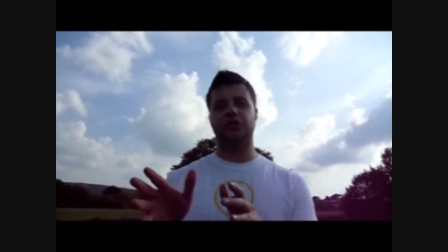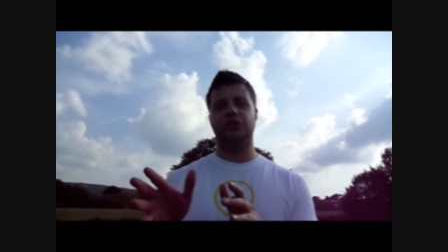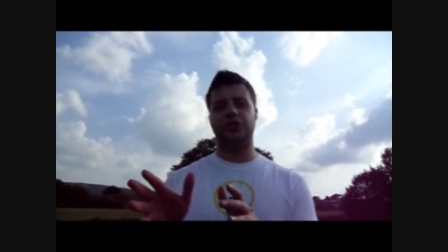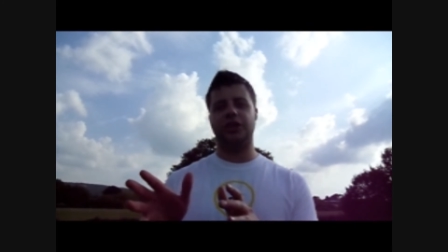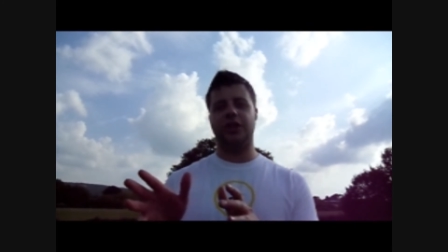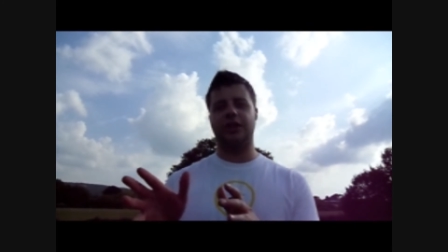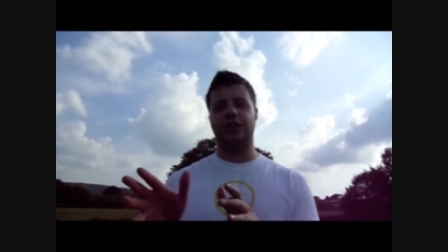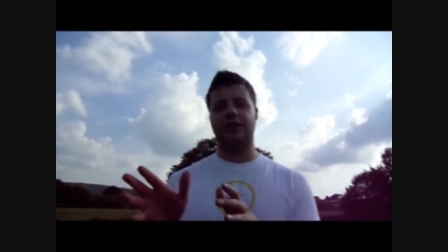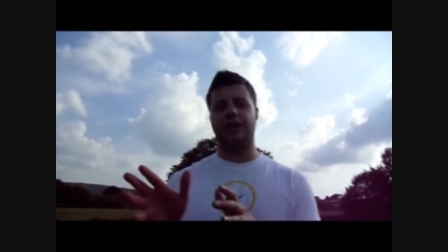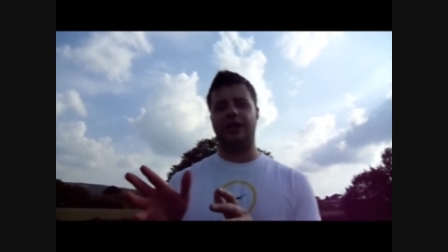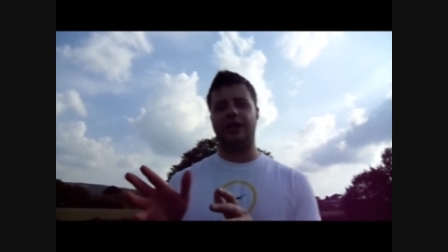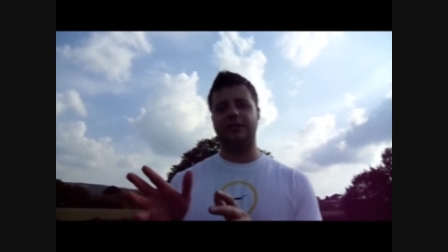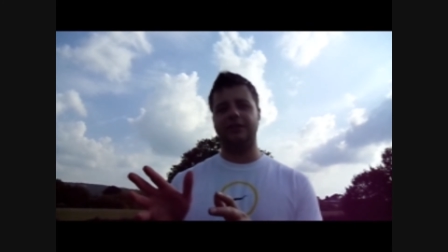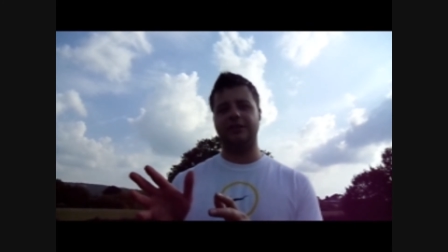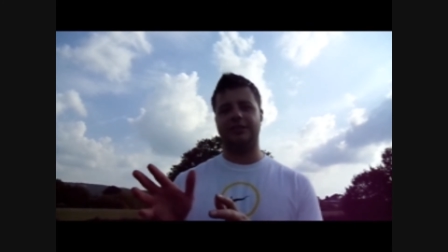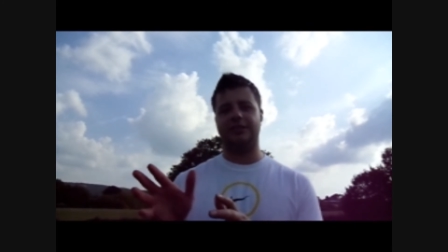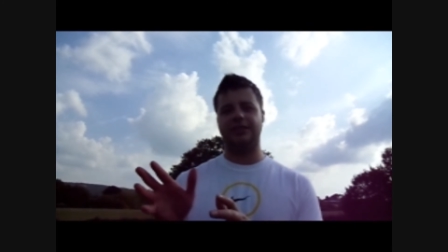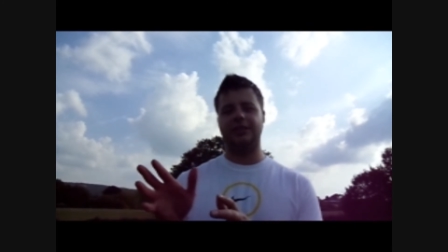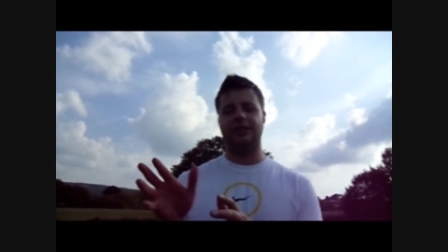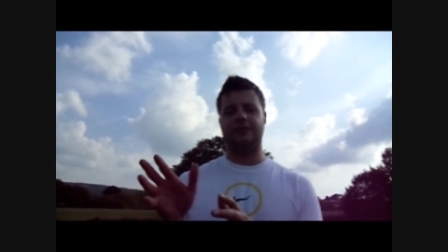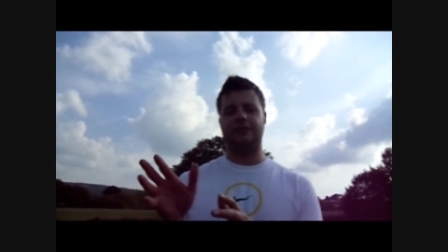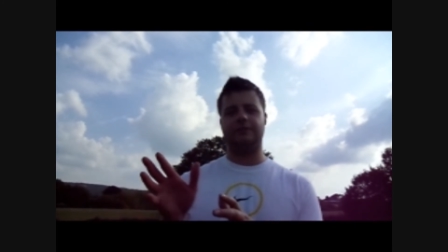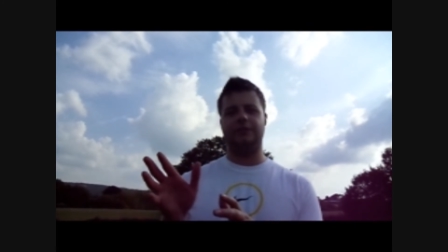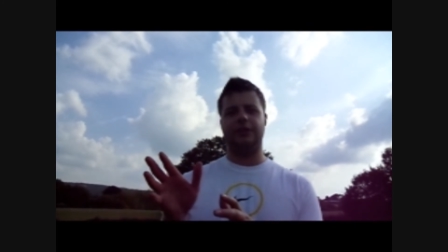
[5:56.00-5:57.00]
check that
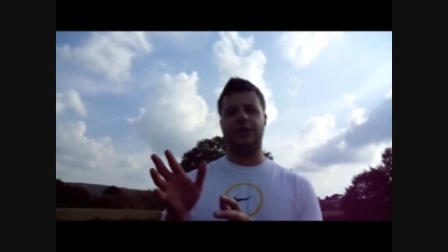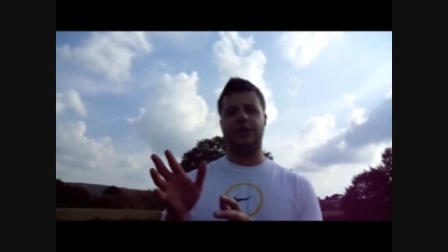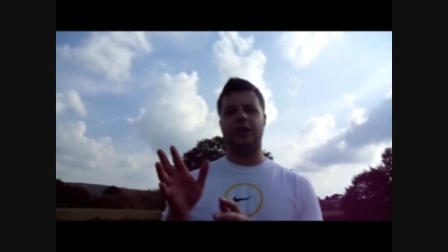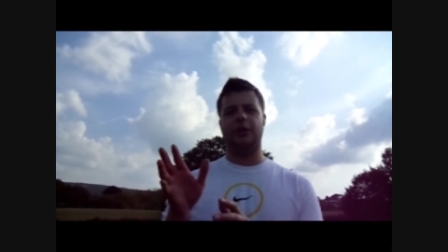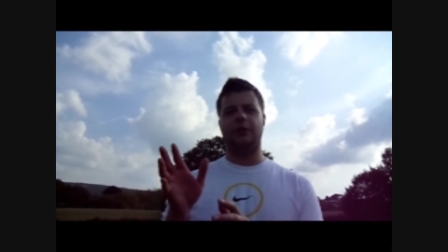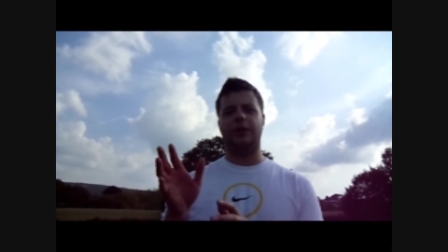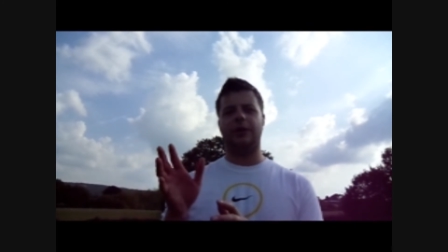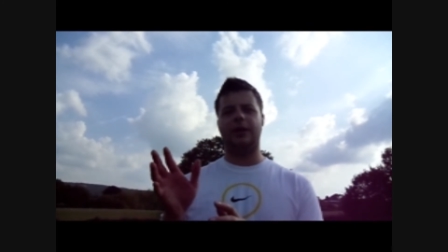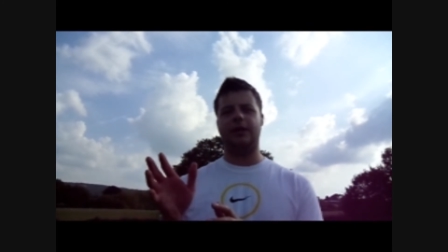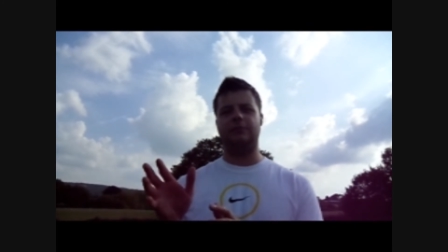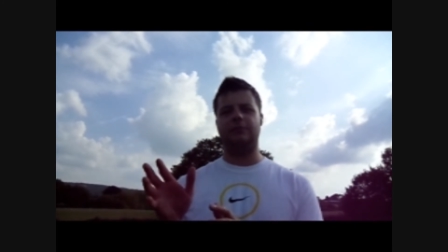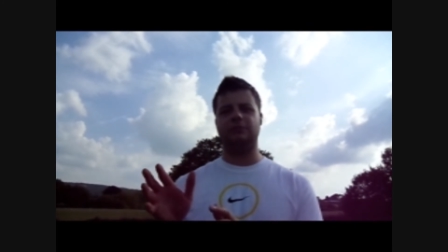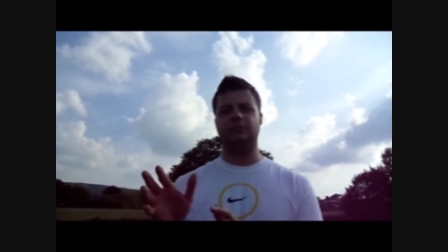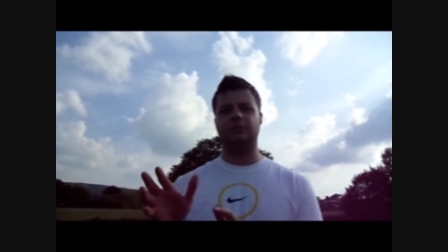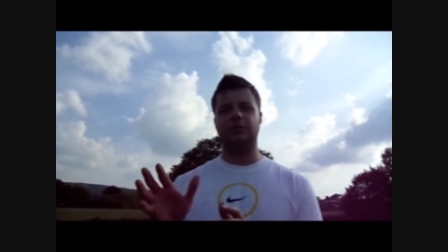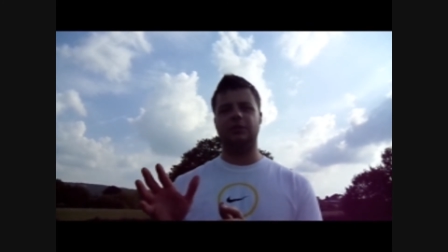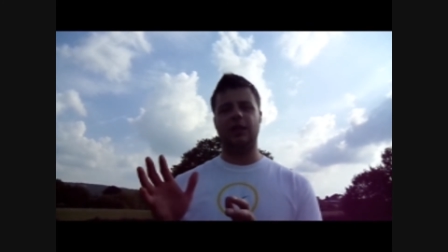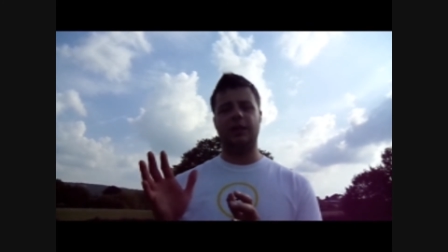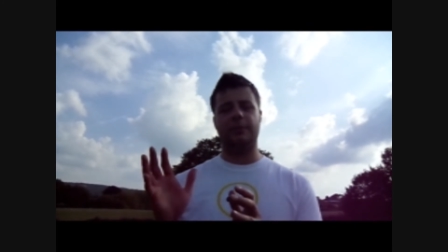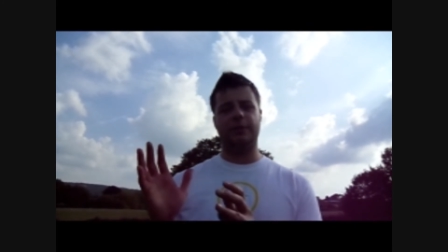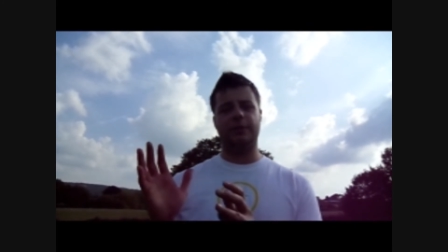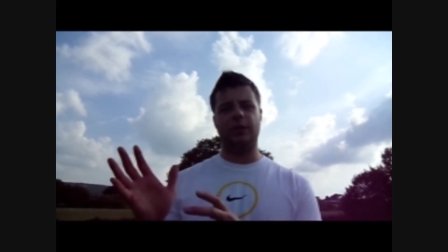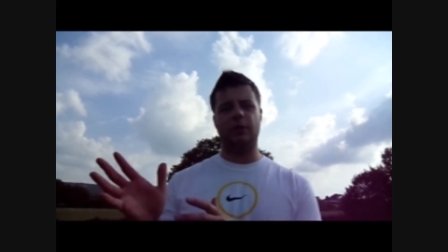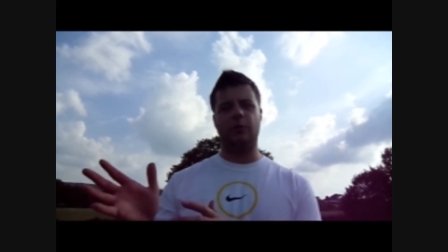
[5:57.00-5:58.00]
uh, video out.
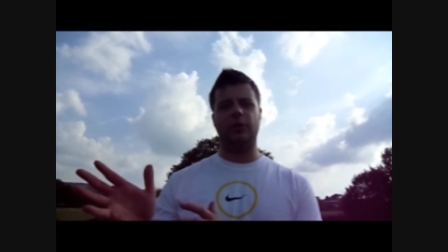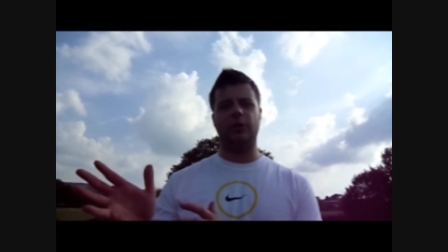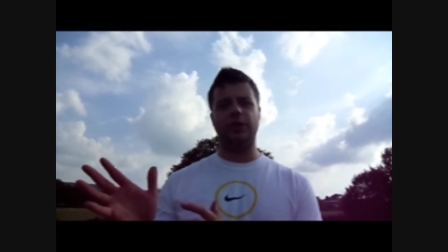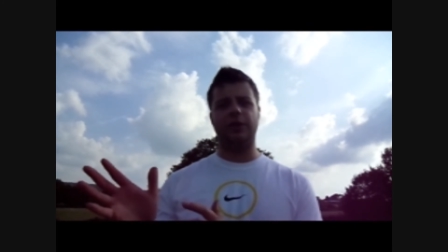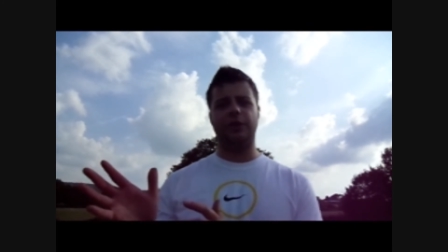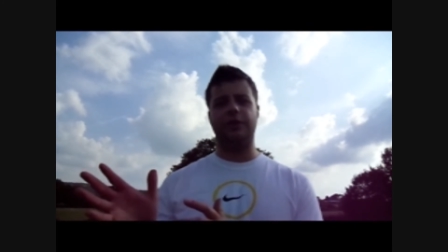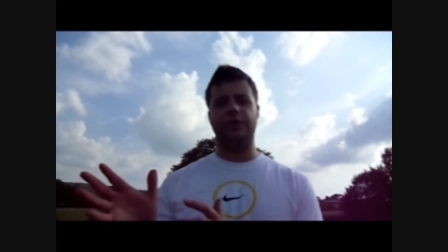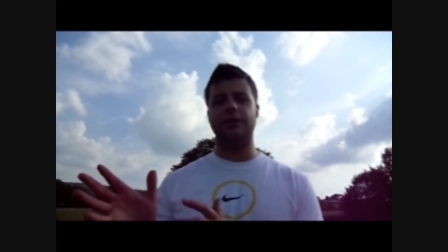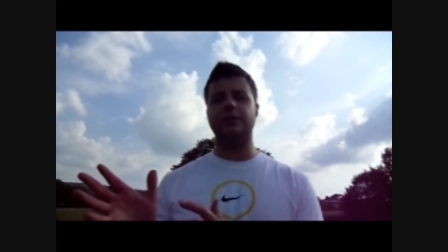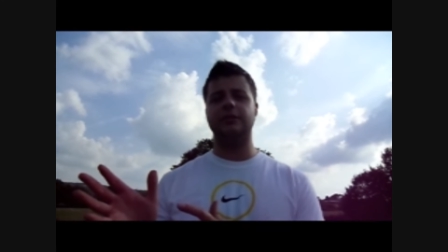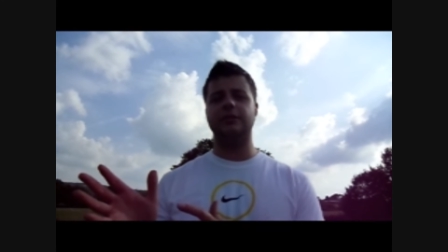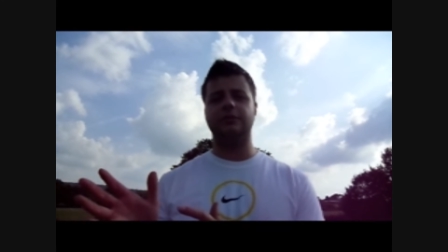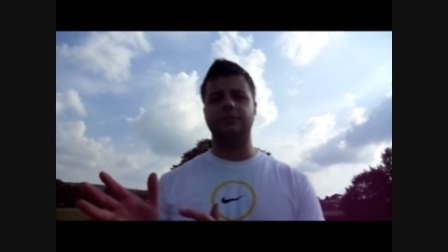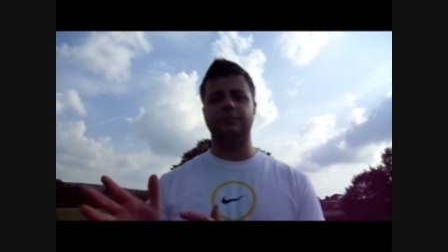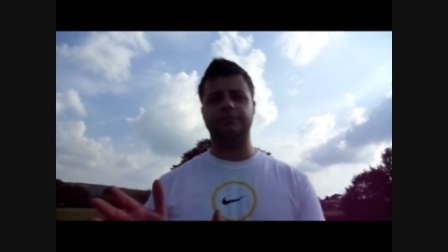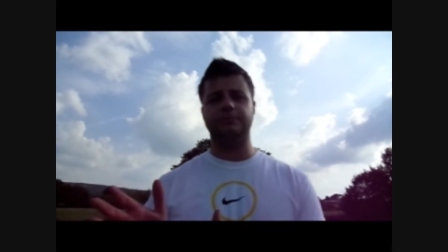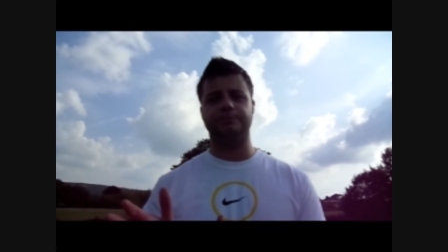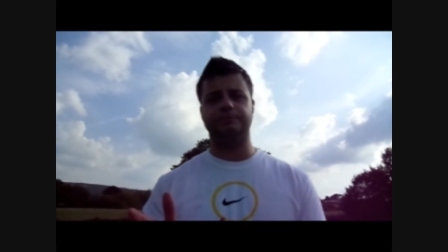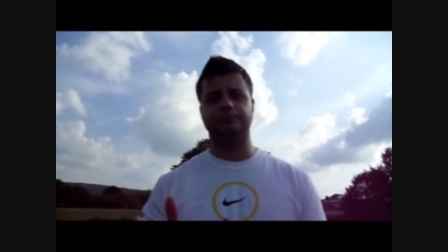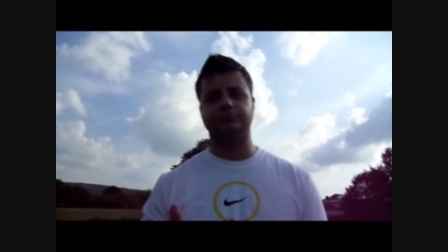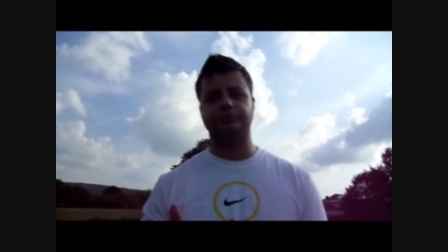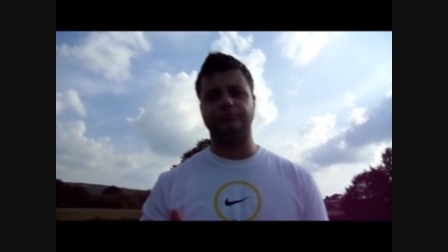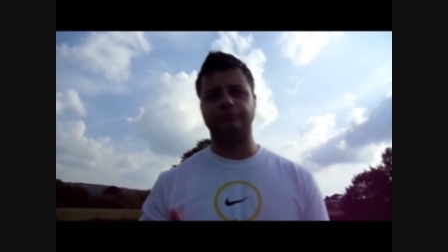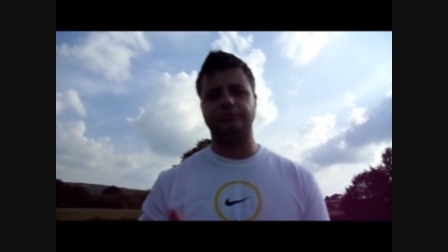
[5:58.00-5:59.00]
Let me know
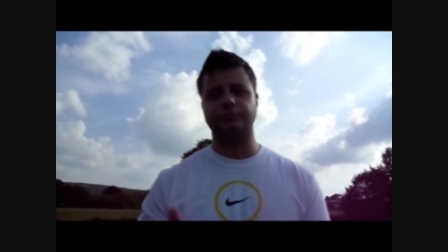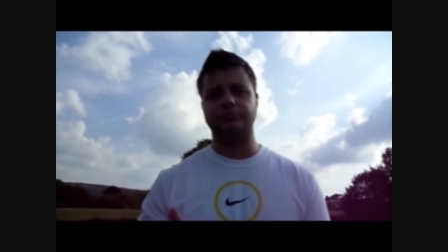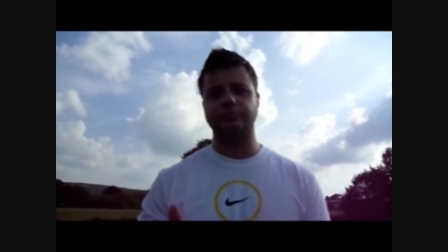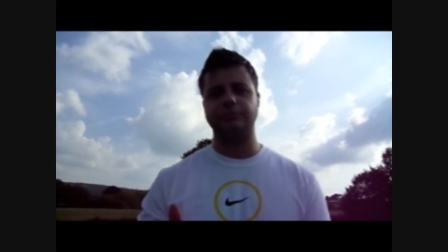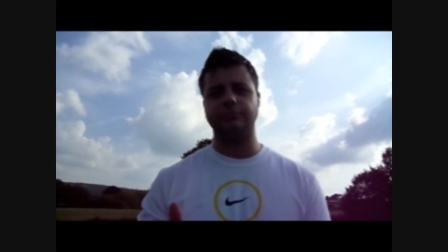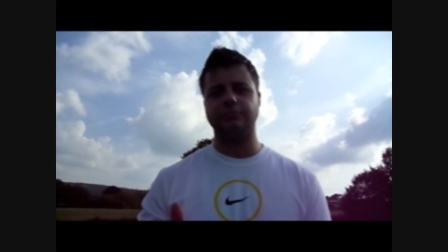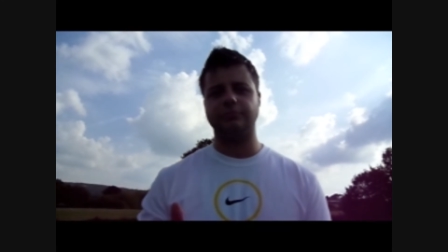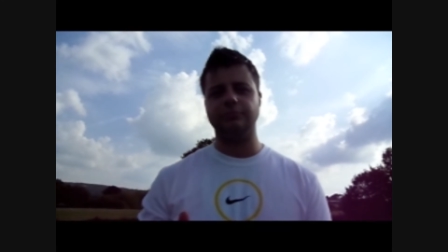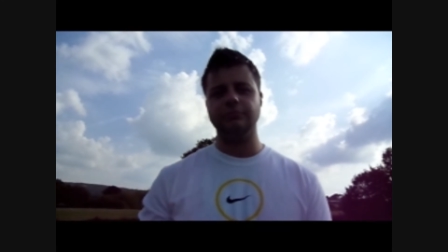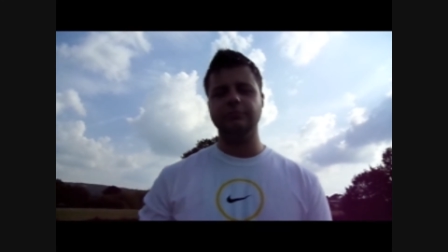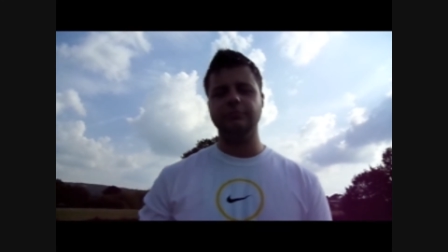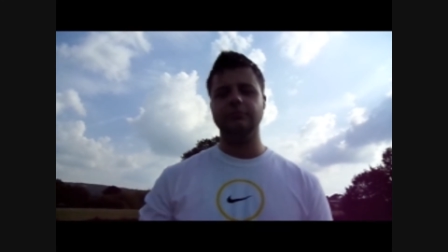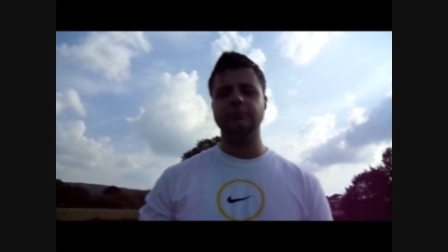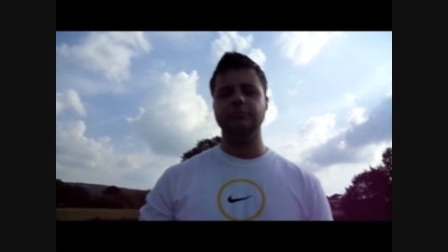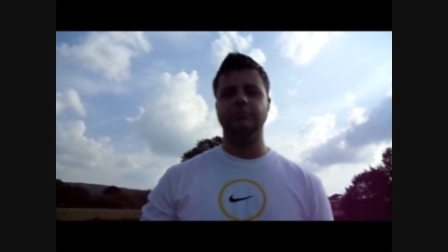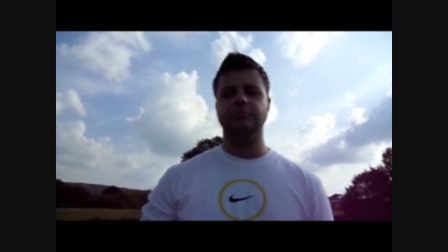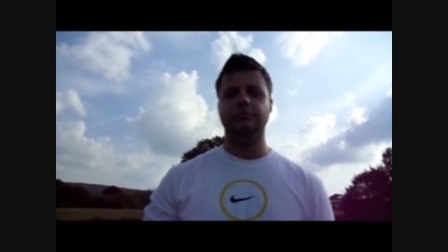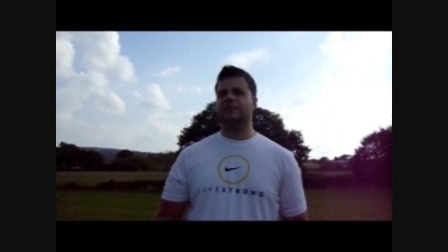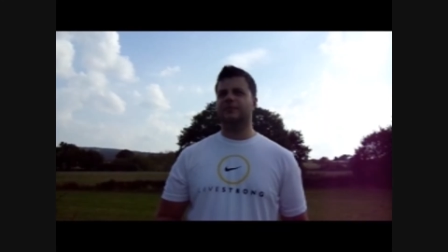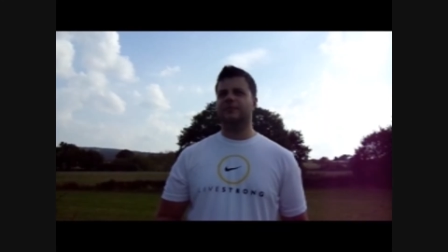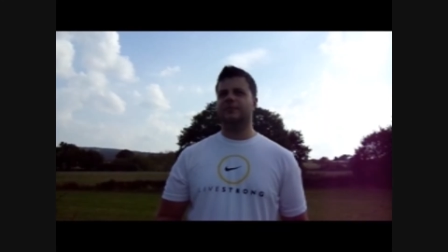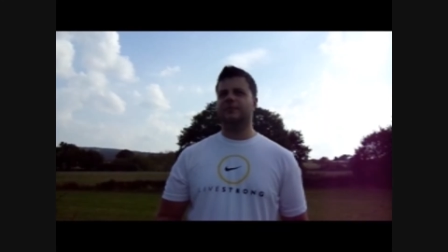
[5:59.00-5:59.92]
what you think.